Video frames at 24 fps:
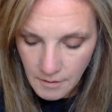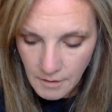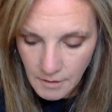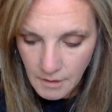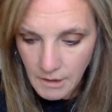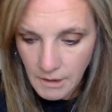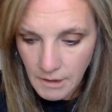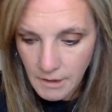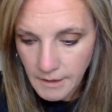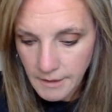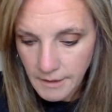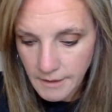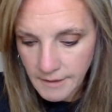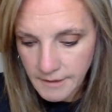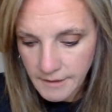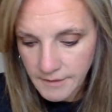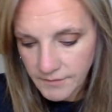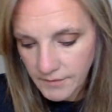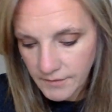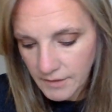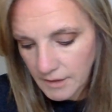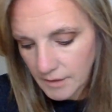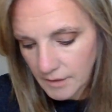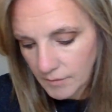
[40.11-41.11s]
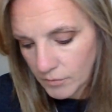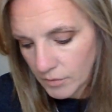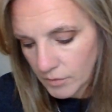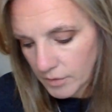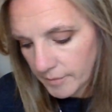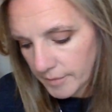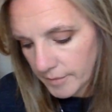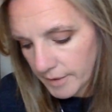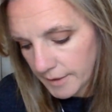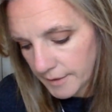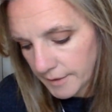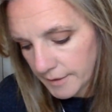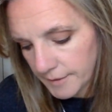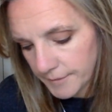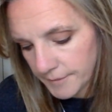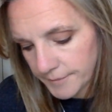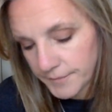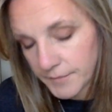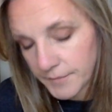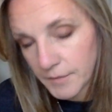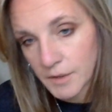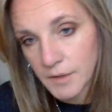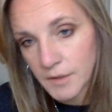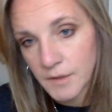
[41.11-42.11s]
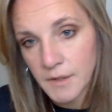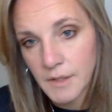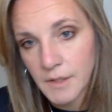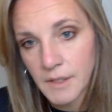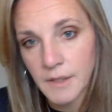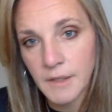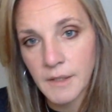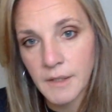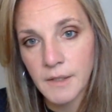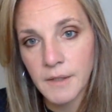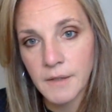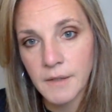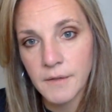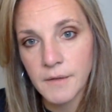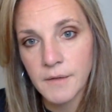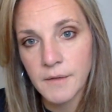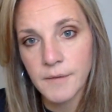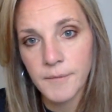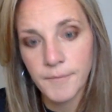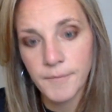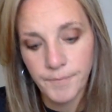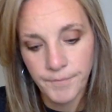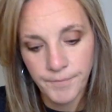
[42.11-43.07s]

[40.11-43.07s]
All right, let's find out more about it. Let me just cut these.